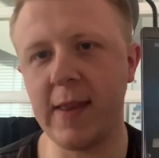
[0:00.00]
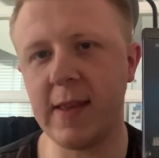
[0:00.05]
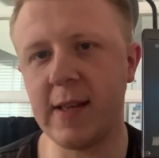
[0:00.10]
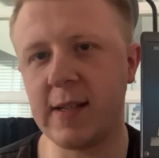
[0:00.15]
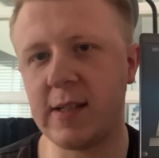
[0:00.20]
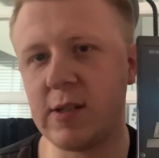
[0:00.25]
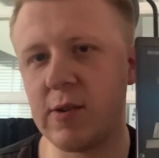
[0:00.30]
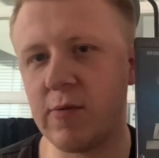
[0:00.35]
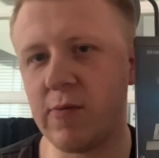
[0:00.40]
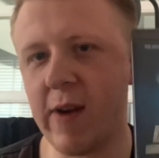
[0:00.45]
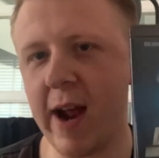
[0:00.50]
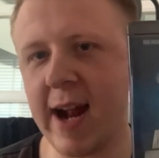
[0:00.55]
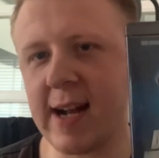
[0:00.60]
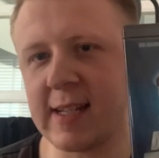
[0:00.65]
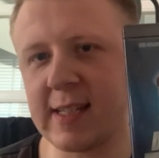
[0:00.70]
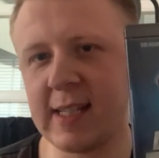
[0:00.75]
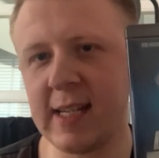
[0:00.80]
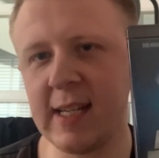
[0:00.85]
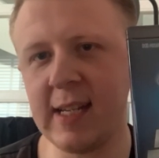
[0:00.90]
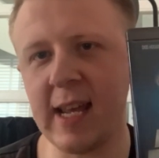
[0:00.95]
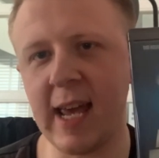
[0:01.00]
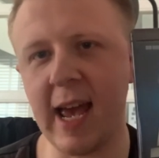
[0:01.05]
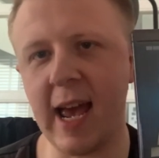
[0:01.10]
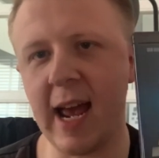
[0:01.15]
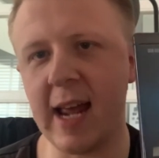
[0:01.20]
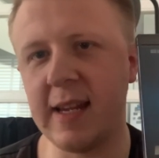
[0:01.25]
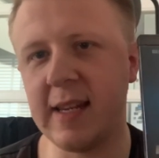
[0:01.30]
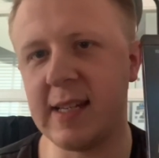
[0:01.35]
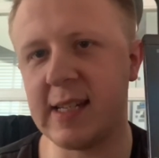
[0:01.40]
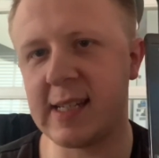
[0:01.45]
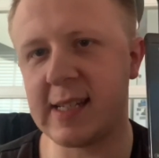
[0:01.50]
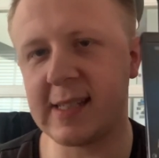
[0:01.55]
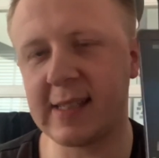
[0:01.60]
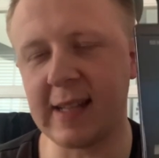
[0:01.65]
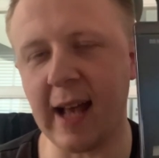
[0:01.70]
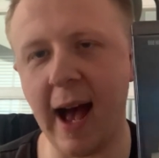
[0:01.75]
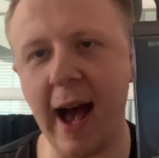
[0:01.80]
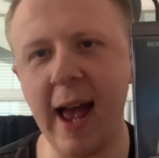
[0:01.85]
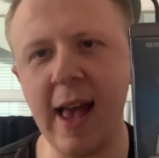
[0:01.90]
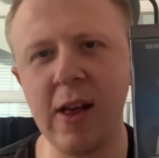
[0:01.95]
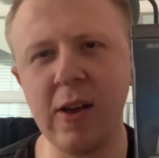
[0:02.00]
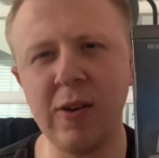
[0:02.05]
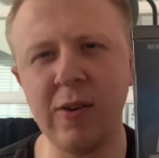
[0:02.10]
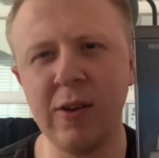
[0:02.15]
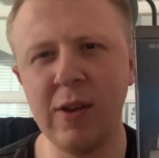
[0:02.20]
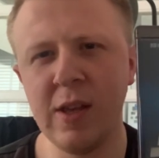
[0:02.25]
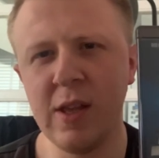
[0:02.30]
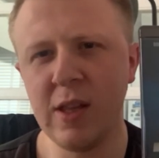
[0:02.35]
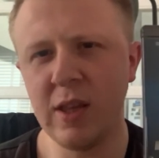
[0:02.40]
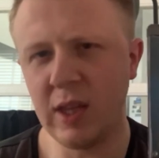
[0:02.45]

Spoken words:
The directing and the style,